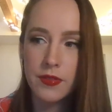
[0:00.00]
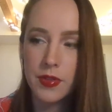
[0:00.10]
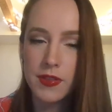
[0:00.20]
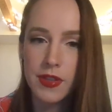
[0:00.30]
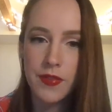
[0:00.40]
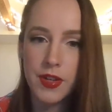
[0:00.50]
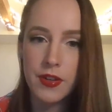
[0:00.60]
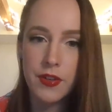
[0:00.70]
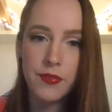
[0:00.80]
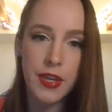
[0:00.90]
what's left
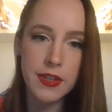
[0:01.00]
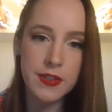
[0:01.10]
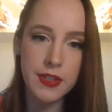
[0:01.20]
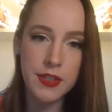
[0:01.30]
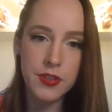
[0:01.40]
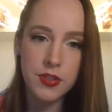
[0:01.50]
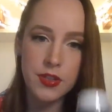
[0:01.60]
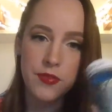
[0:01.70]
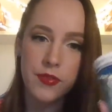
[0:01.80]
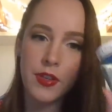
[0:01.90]
on your face. Like you should
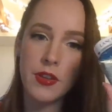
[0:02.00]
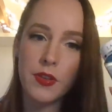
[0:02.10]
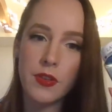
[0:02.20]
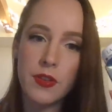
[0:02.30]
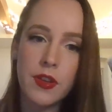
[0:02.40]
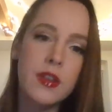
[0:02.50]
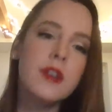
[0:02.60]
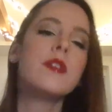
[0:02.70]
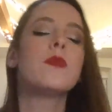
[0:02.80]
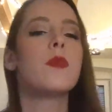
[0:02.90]
definitely
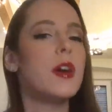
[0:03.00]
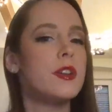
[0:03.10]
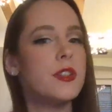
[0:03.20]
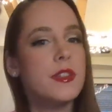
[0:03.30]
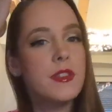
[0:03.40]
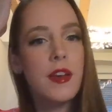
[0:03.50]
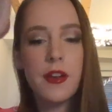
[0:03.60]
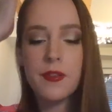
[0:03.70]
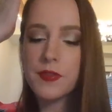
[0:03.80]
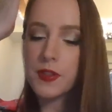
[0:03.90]
wash this off.